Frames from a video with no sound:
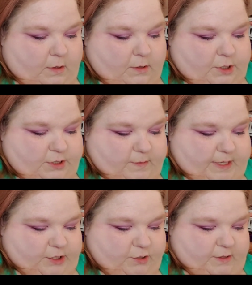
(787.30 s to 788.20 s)
just to
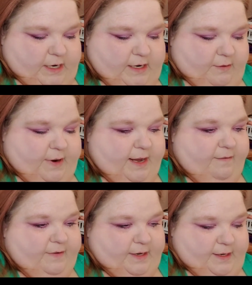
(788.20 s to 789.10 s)
make sure that I don't
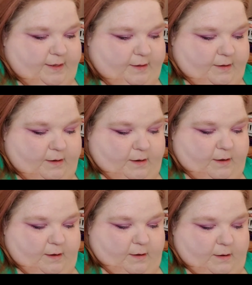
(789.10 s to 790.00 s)
have any
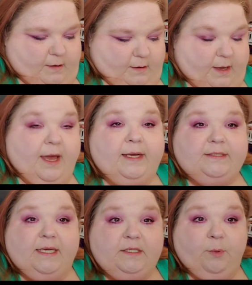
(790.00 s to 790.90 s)

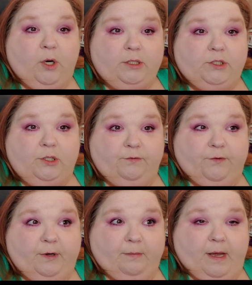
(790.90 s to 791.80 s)
excess bronzer
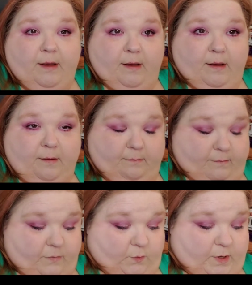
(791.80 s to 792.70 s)
from
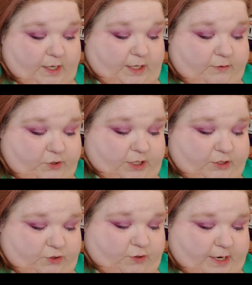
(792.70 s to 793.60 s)
the one I used
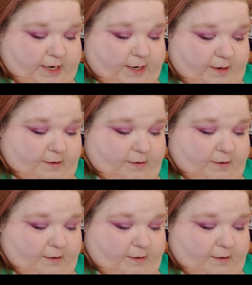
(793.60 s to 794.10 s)
yesterday.